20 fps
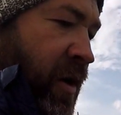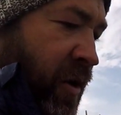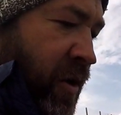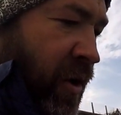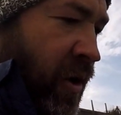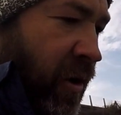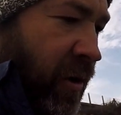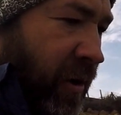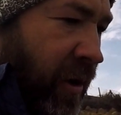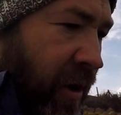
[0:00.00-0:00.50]

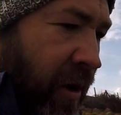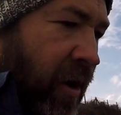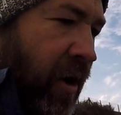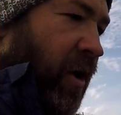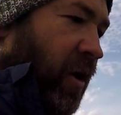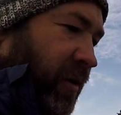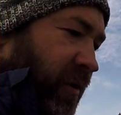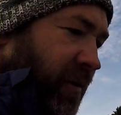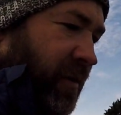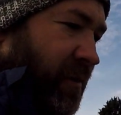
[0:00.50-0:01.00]
Got a
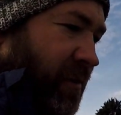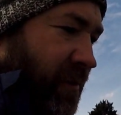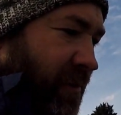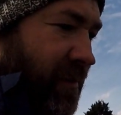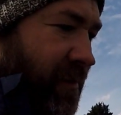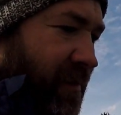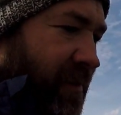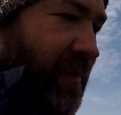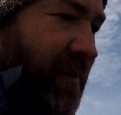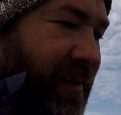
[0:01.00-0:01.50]
lot
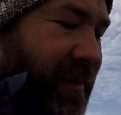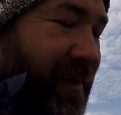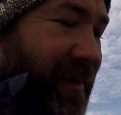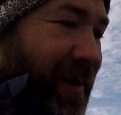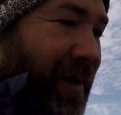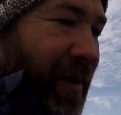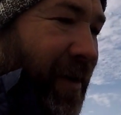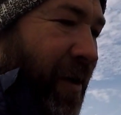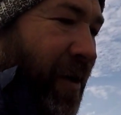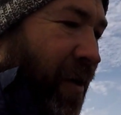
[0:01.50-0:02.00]

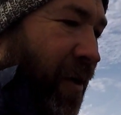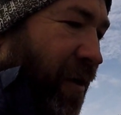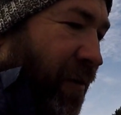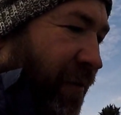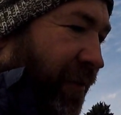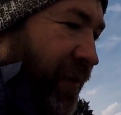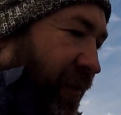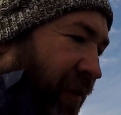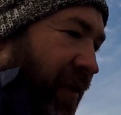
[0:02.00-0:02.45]
of